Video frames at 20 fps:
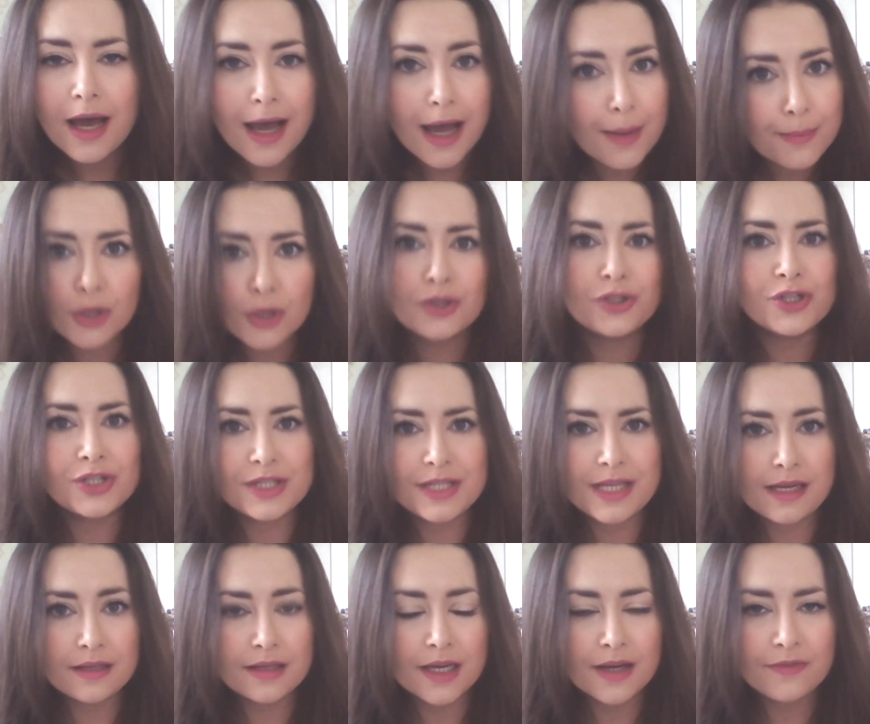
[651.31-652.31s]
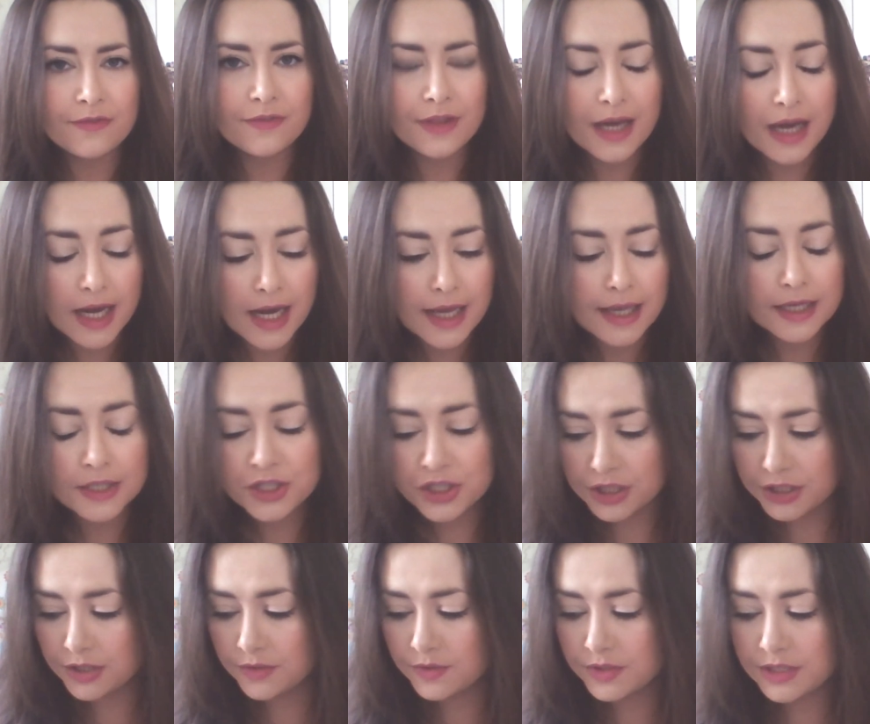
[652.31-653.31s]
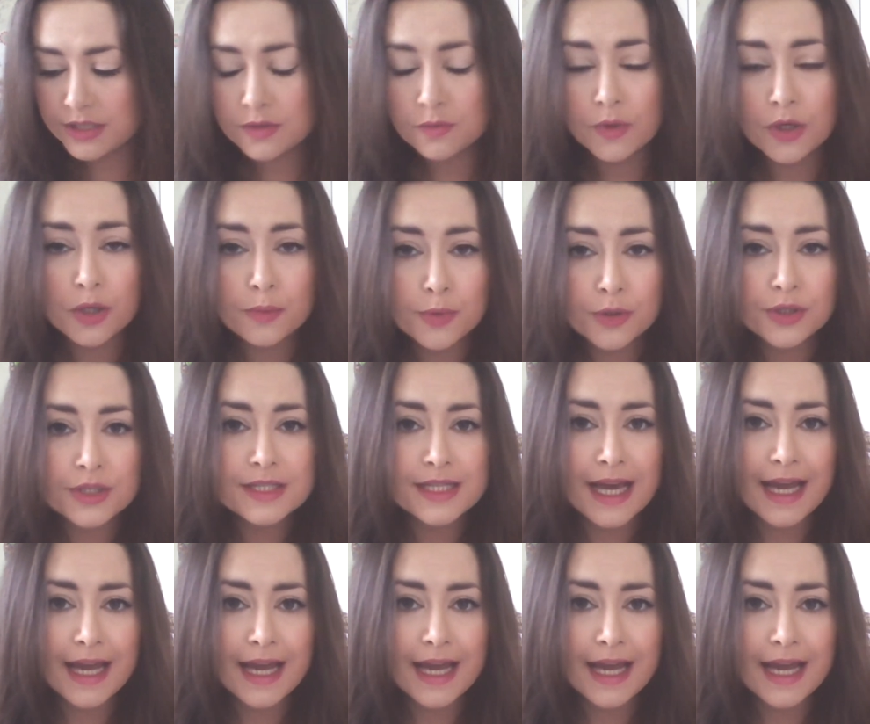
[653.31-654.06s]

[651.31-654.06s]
I'm not just saying that for that. I actually use these workbooks.